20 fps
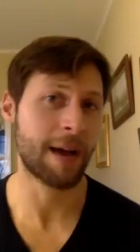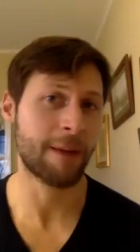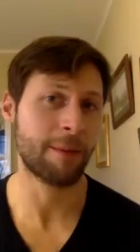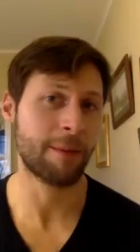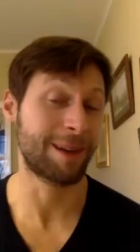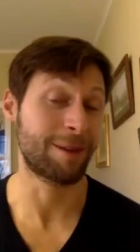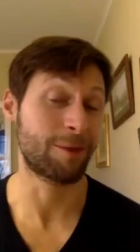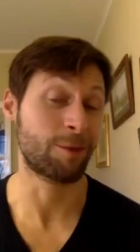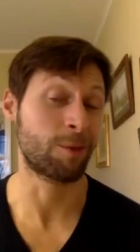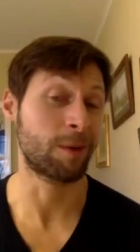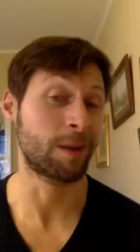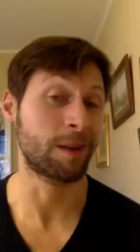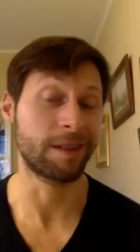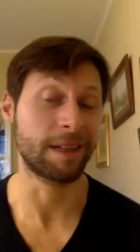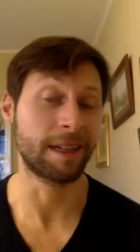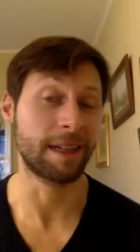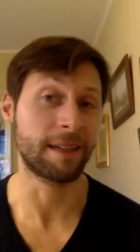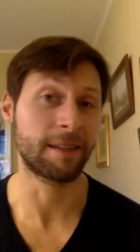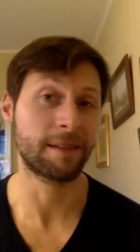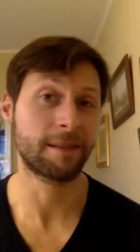but it
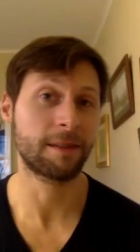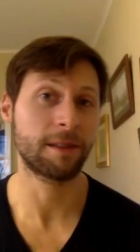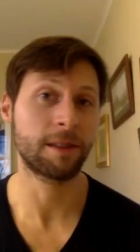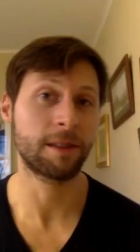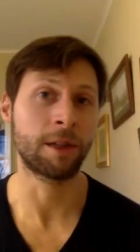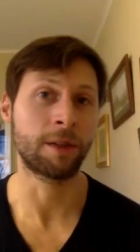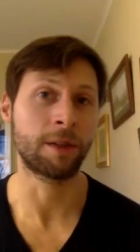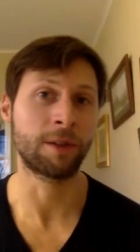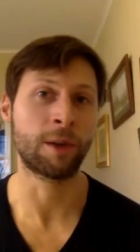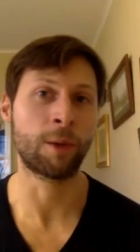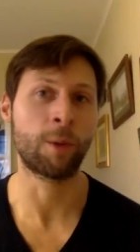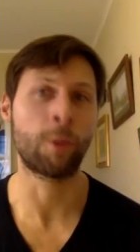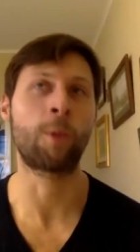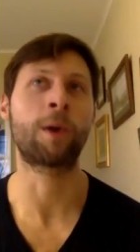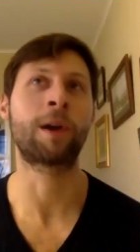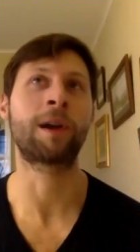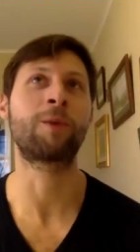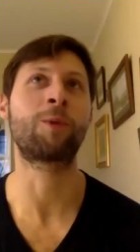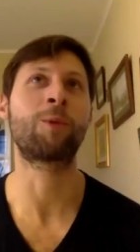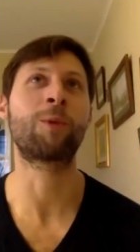really you know there
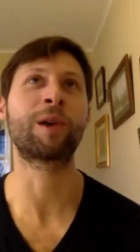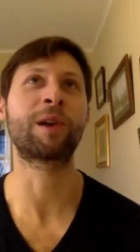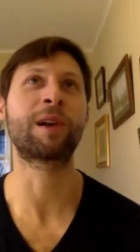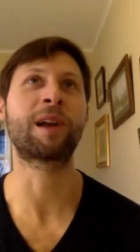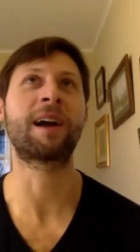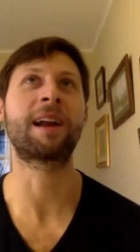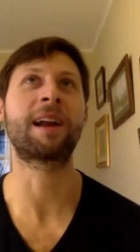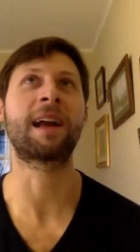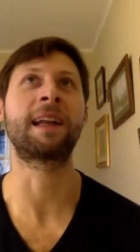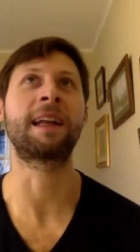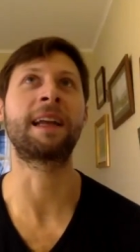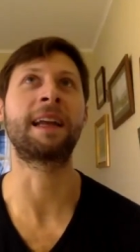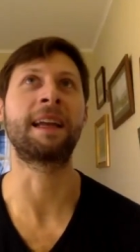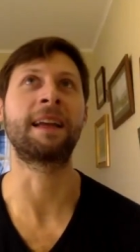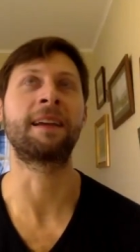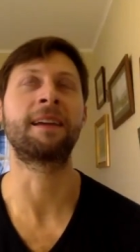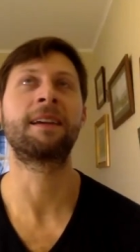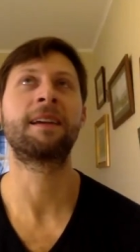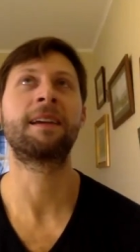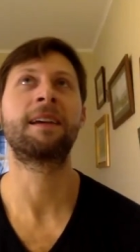were, were not
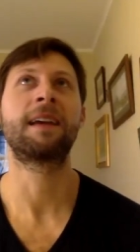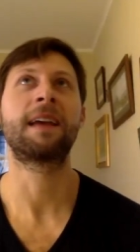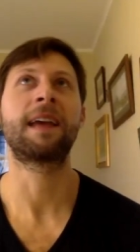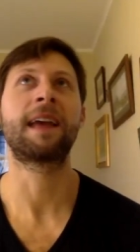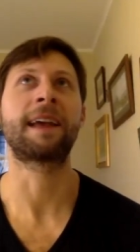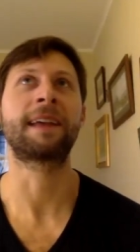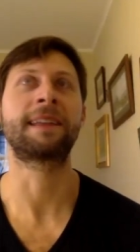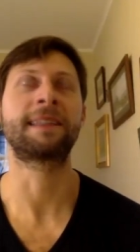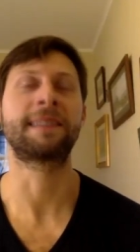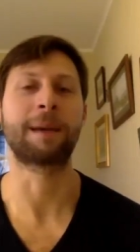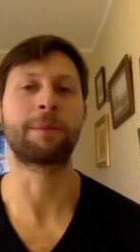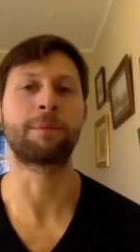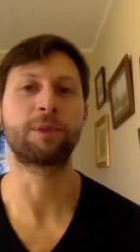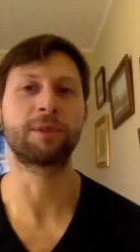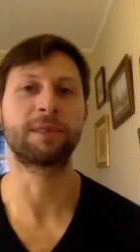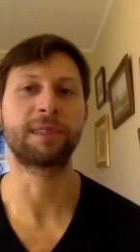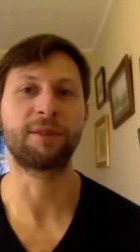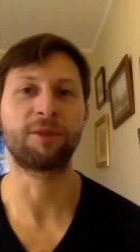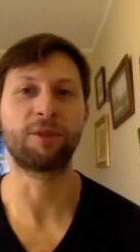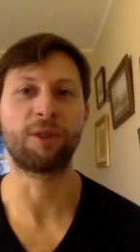any
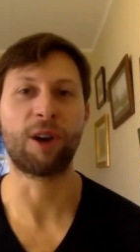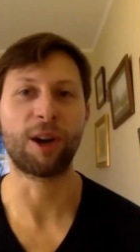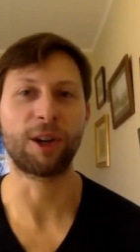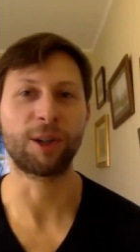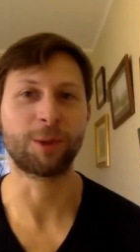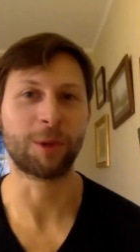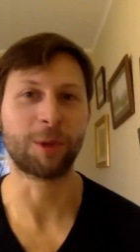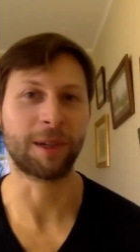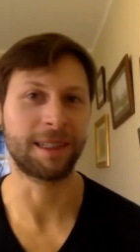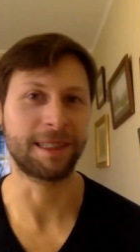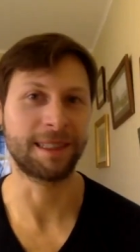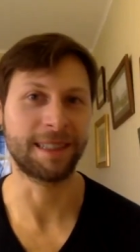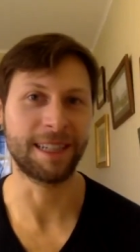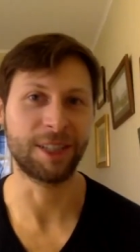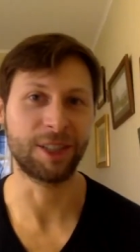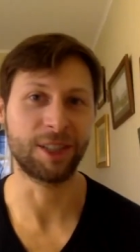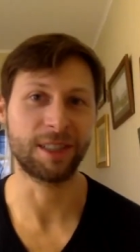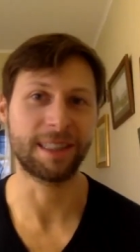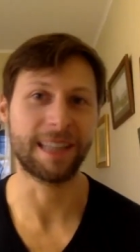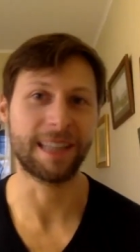examples of large
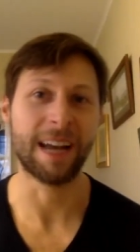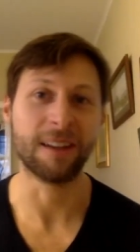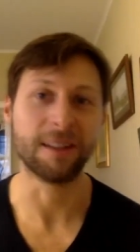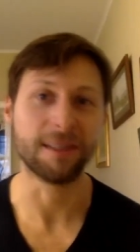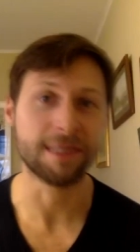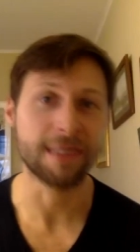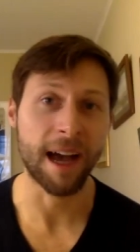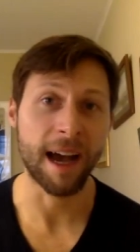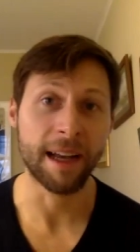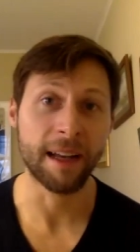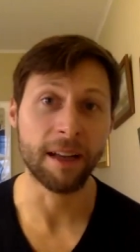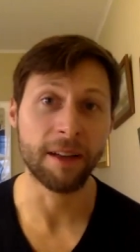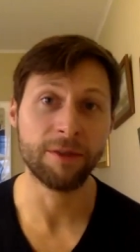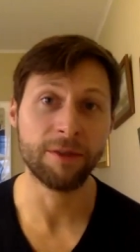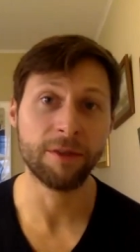organizations outside of